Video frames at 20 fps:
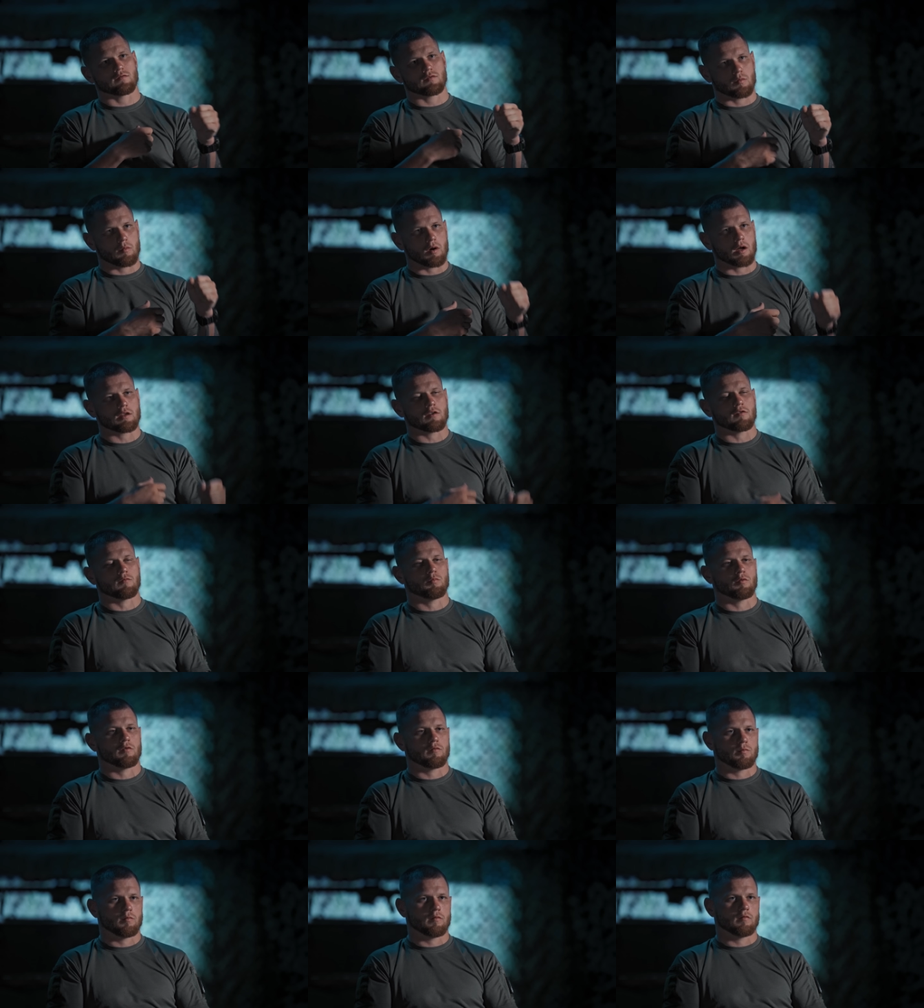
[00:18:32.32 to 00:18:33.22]
at the
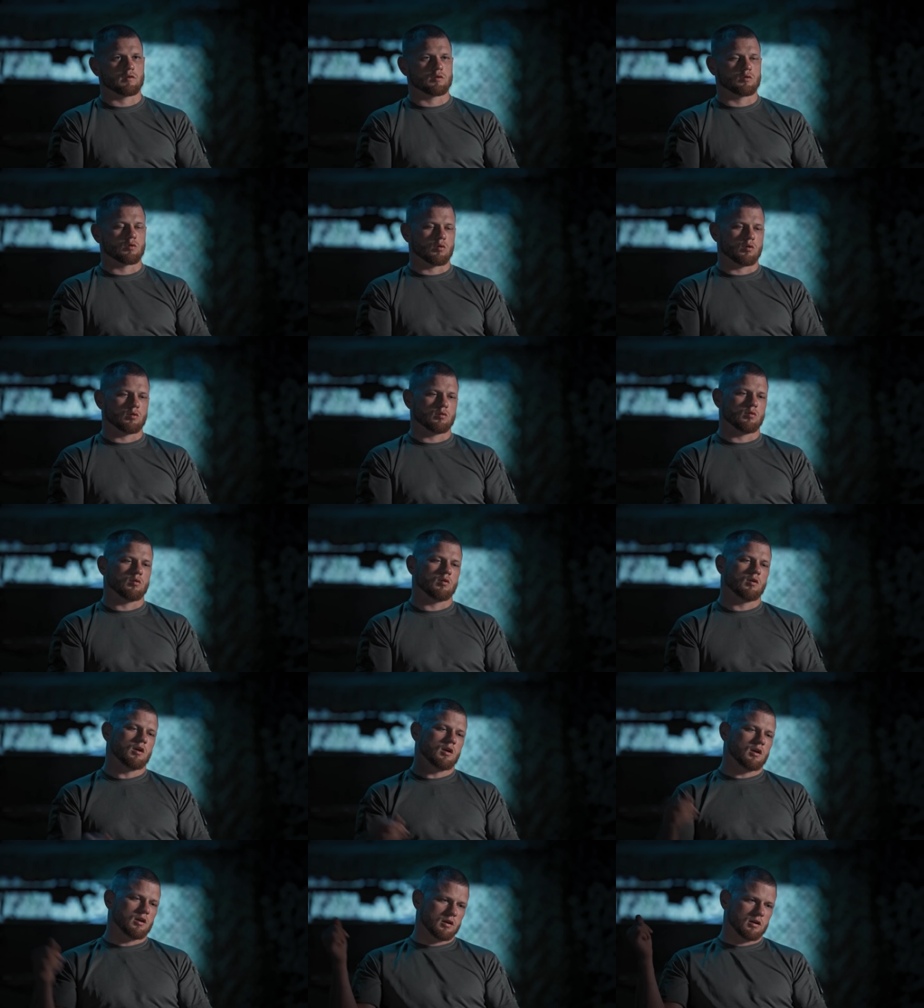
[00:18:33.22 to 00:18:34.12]
FPV drone.
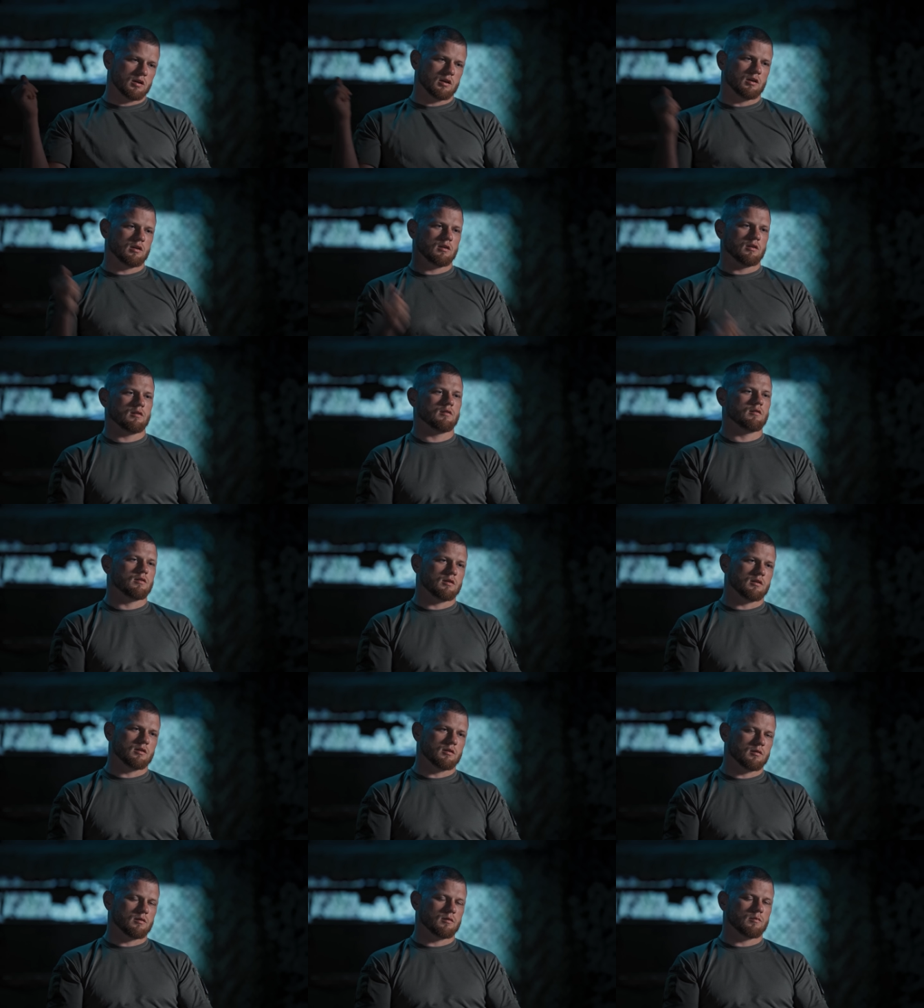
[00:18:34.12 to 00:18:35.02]
And then it
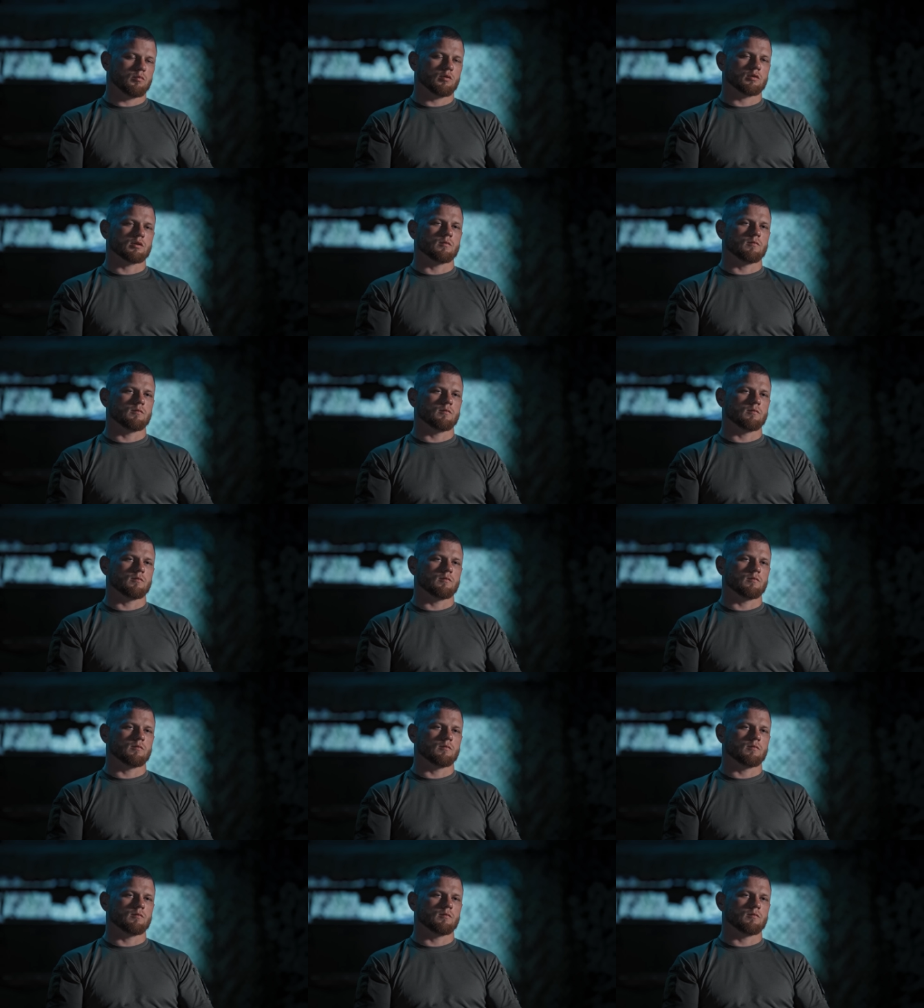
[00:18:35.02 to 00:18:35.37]
struck